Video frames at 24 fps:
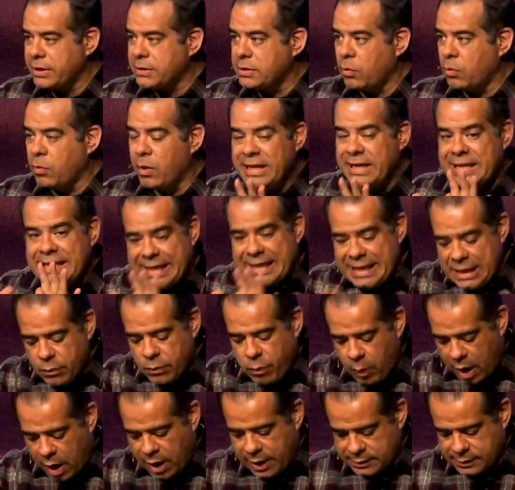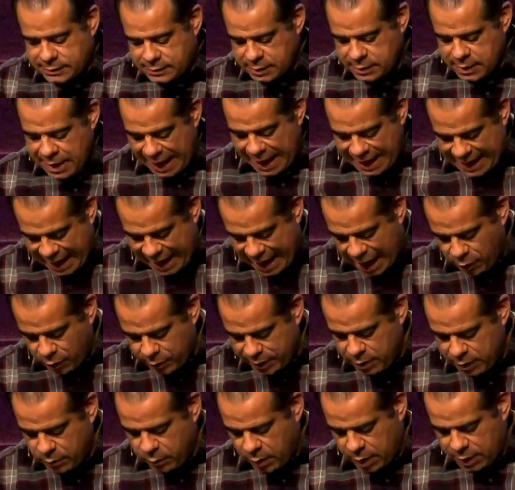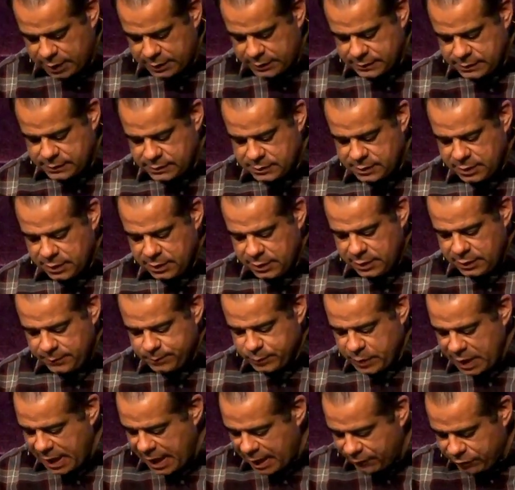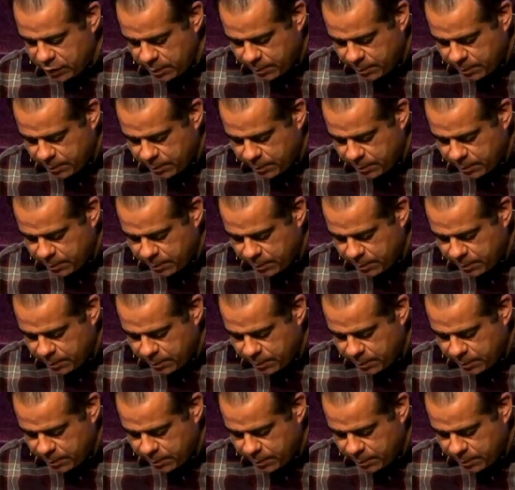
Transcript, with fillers: to what He wants and how He wants. They have the